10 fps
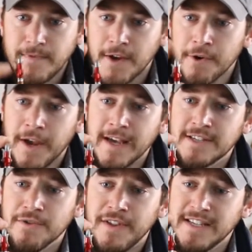Okay,
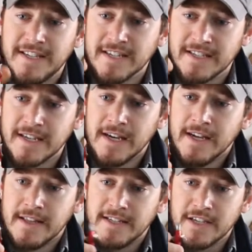so this
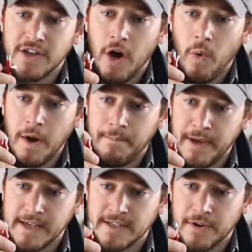is all one piece.